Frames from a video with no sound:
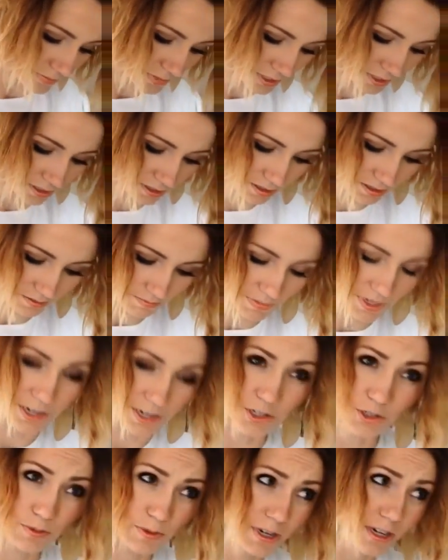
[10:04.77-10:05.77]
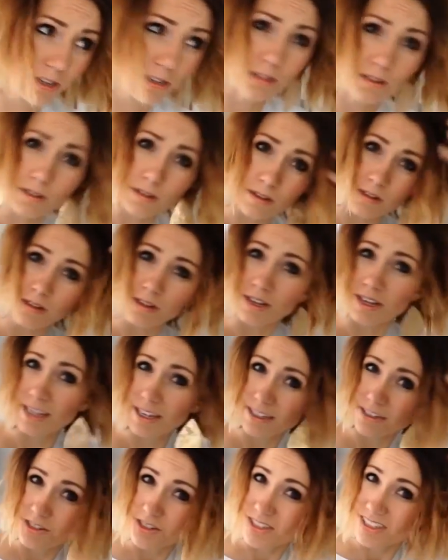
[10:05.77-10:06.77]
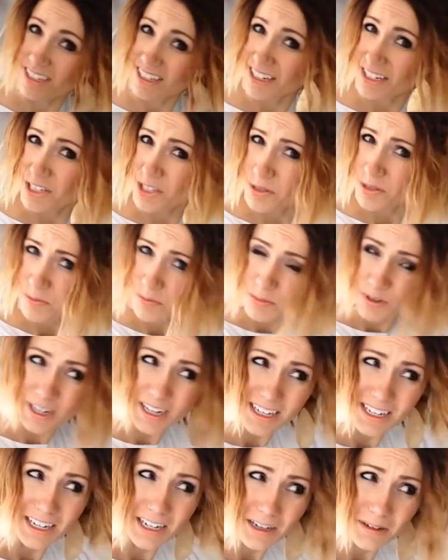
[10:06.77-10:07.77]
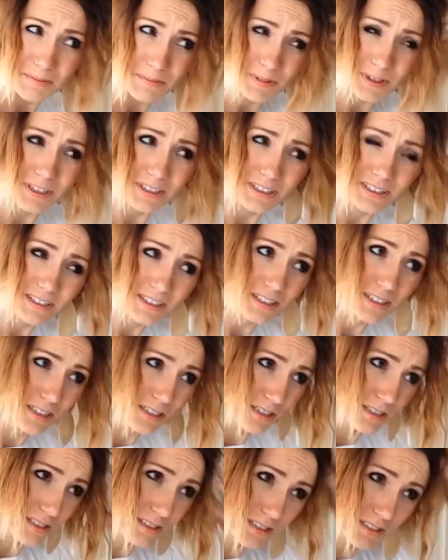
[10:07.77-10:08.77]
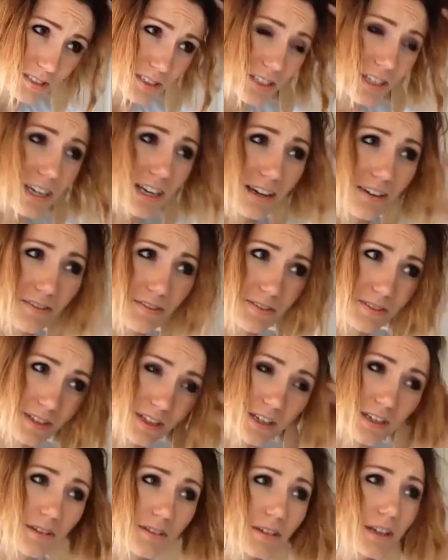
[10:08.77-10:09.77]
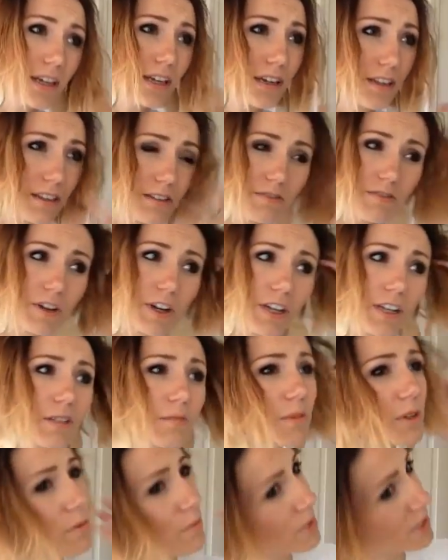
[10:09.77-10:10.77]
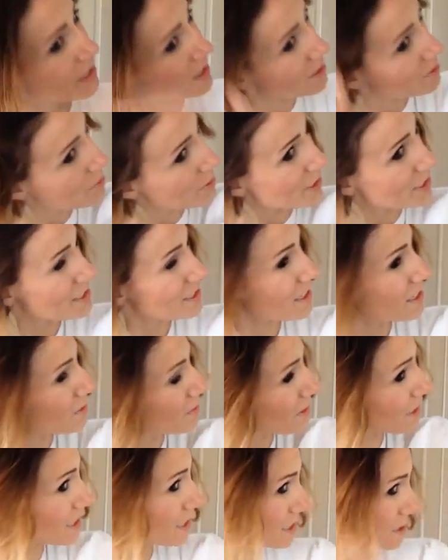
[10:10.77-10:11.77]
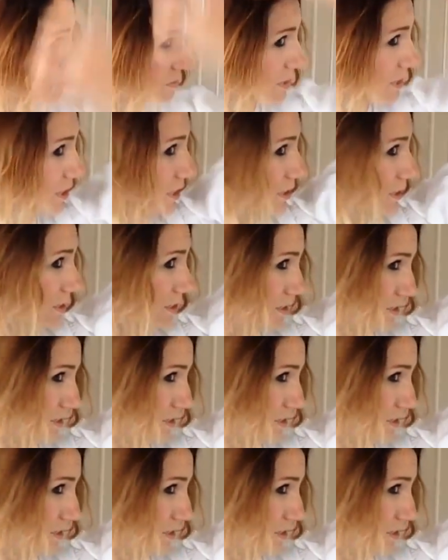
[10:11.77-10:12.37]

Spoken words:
some hairspray and just kind of spray it up to have kind of the volume and be in the place that I want it to be.